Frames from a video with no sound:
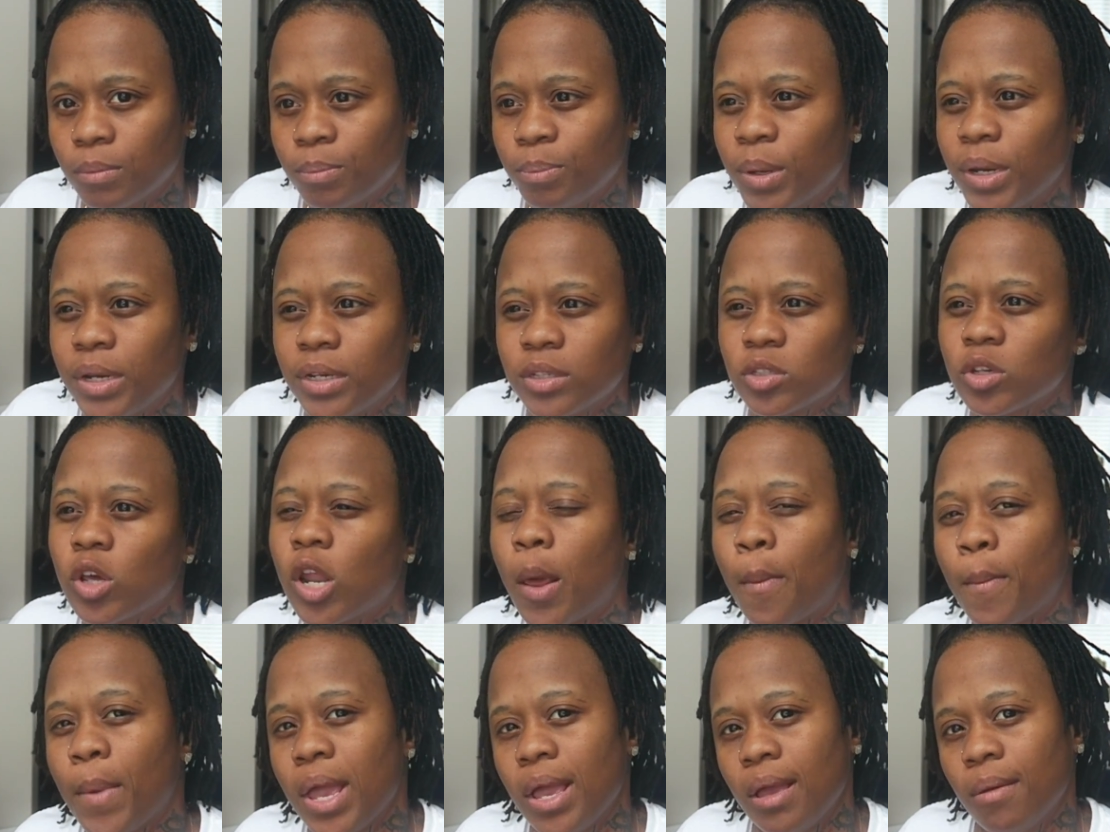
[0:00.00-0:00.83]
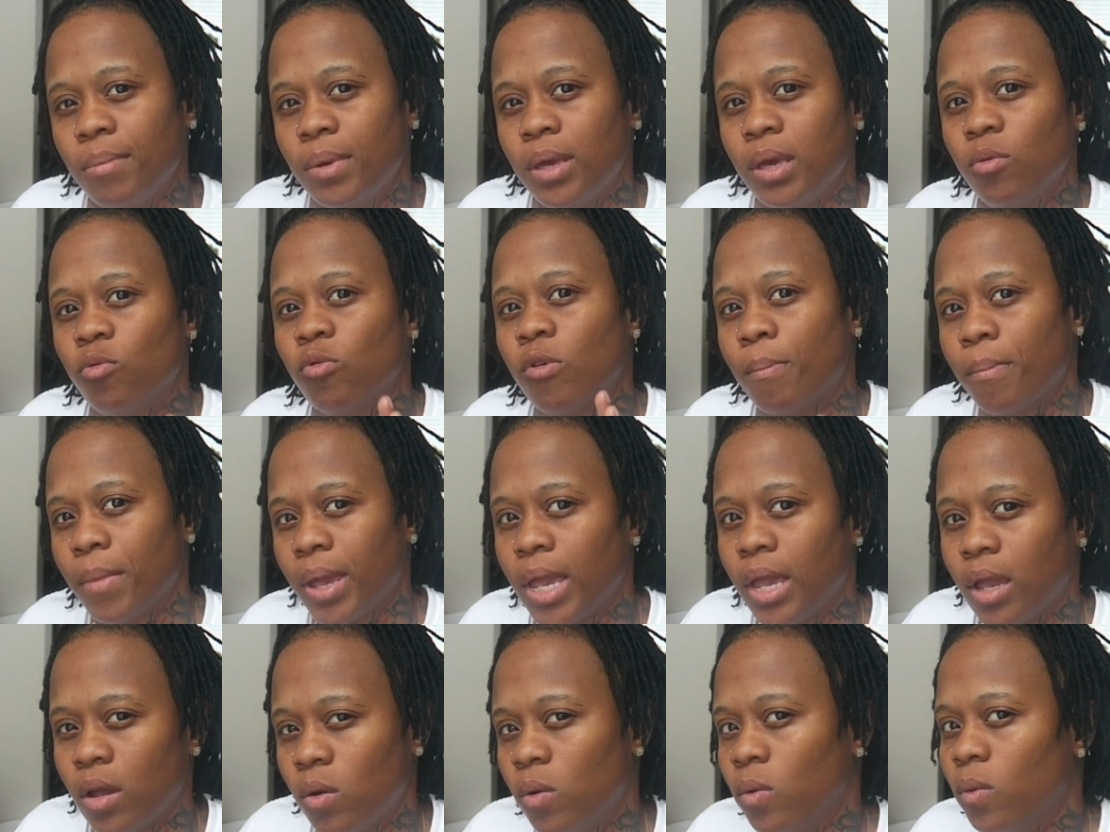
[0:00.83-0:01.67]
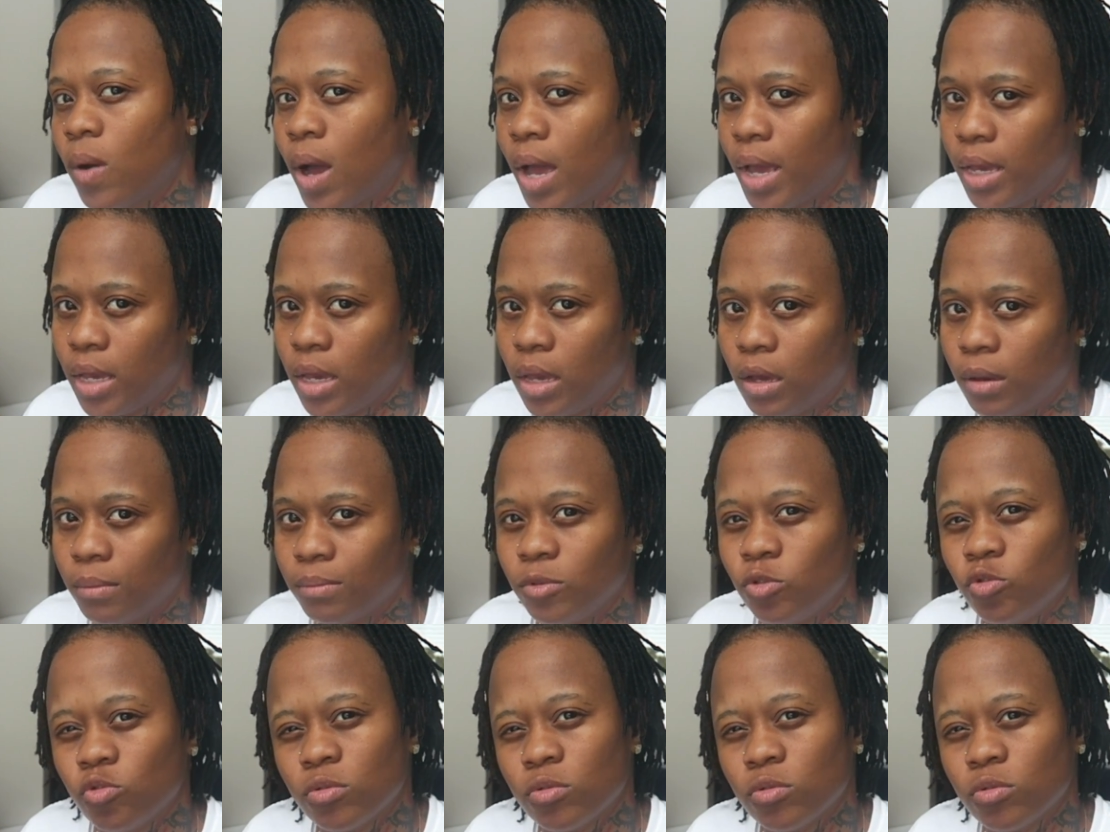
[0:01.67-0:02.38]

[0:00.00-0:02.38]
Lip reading: but it's gonna make me remain who I am.